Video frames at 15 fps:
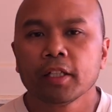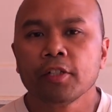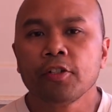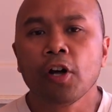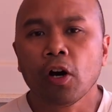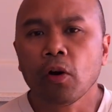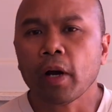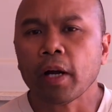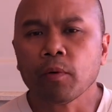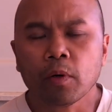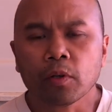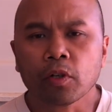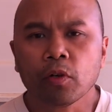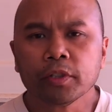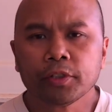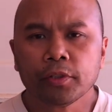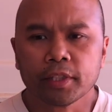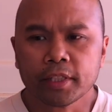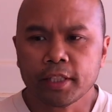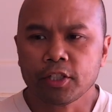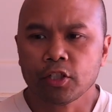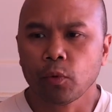No, I won't go into a
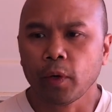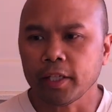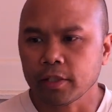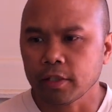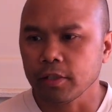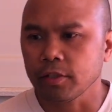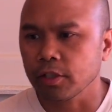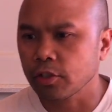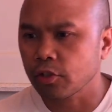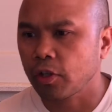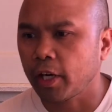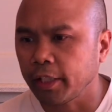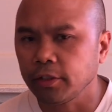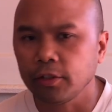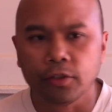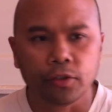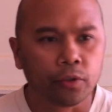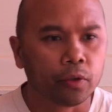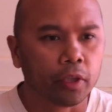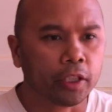situation just trying to do